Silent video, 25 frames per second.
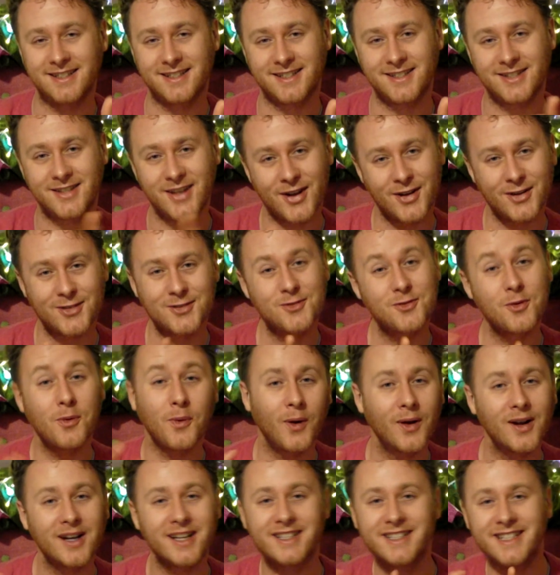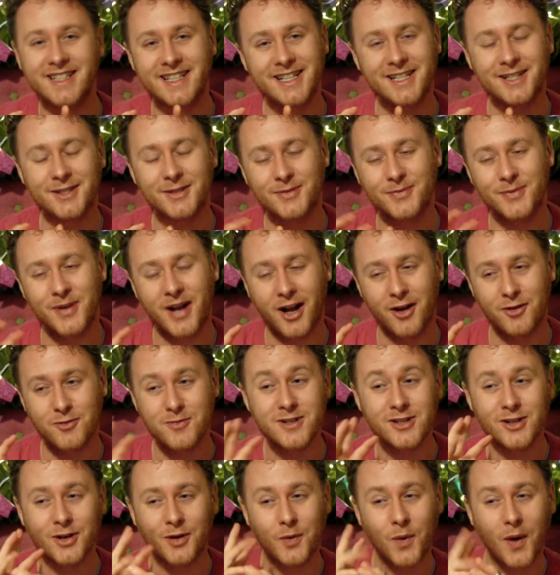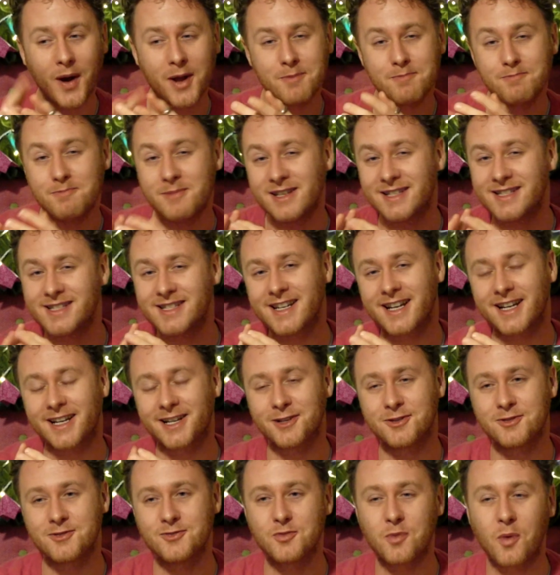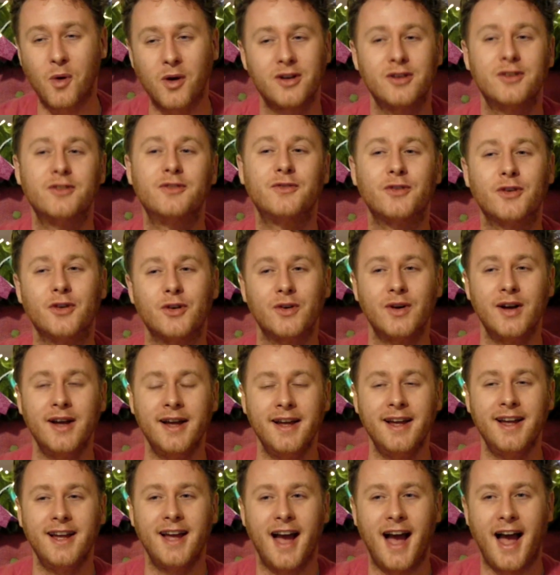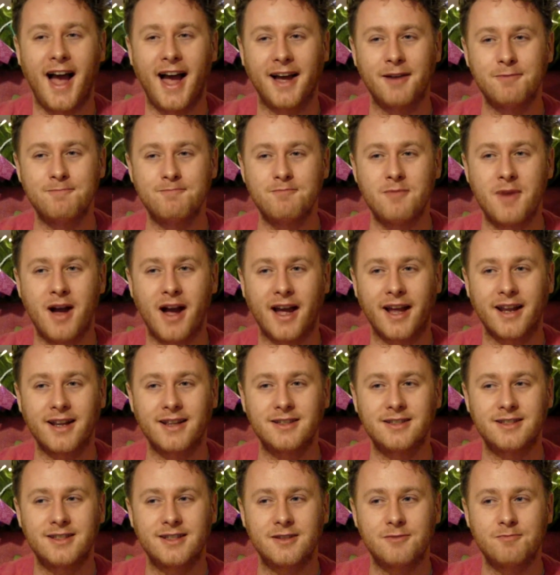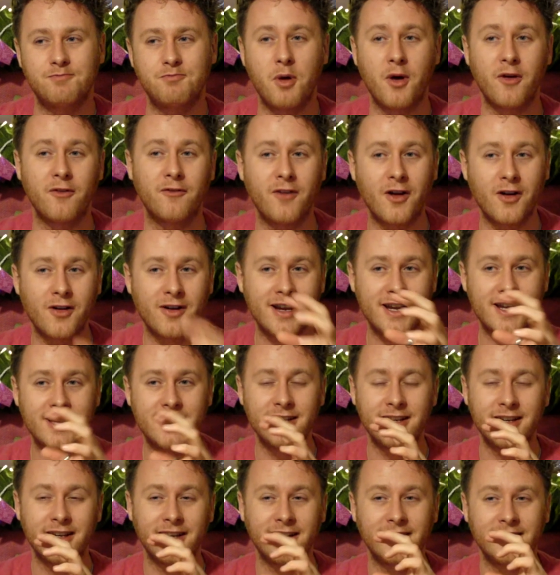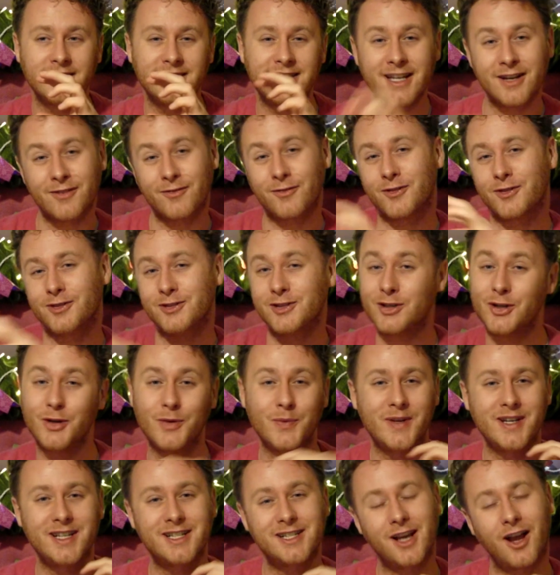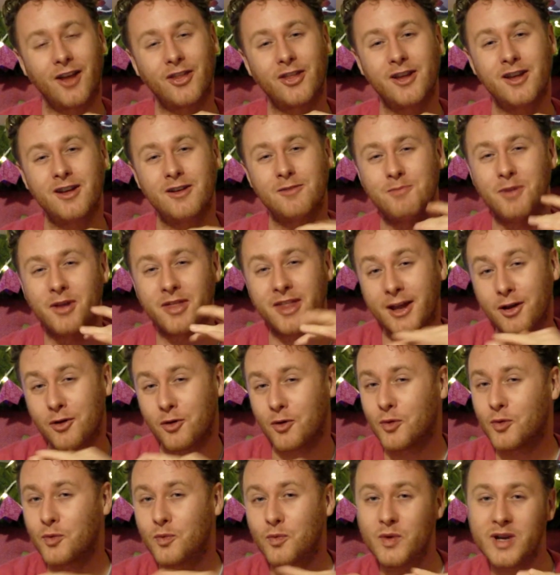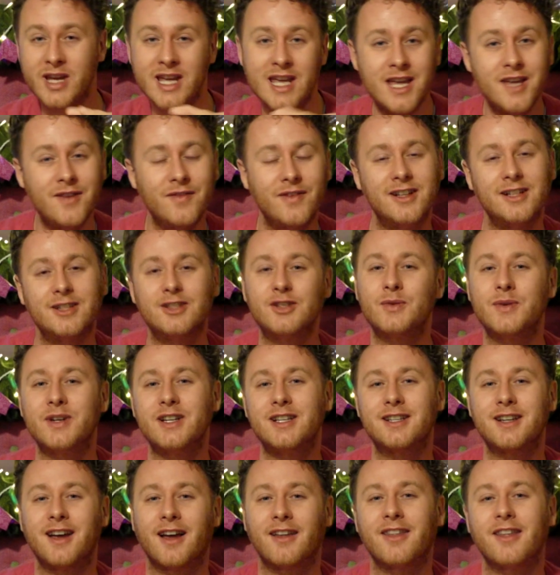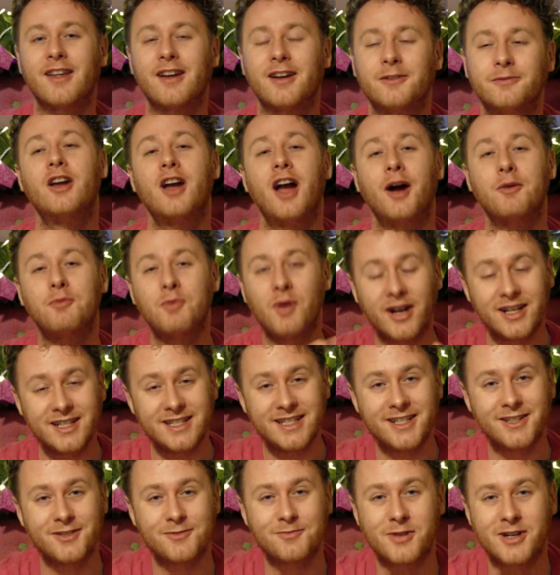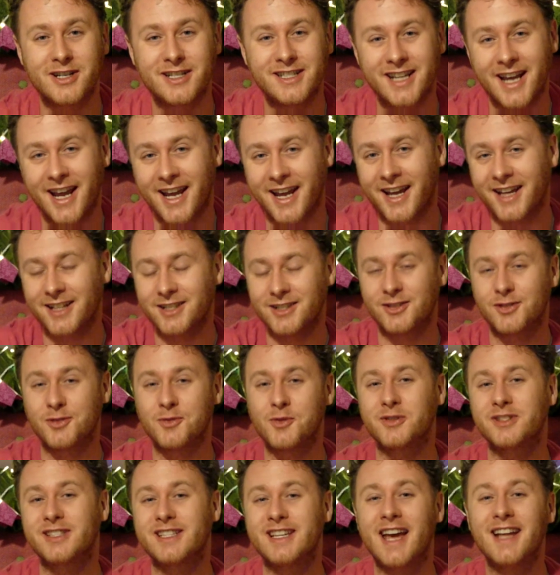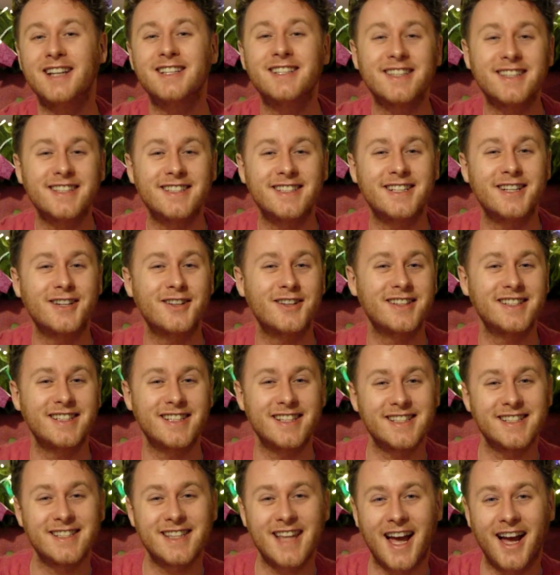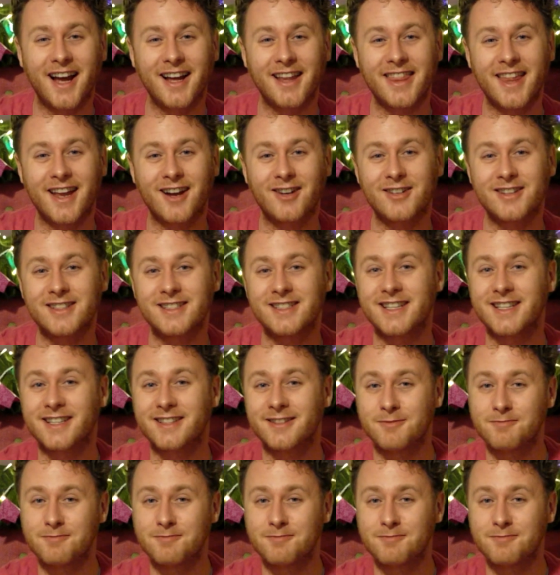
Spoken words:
certain qualities which are quite mystic and wonderful, but very different to each other, but they all weave into each other. And what I did appreciate towards the end of the series is that there is this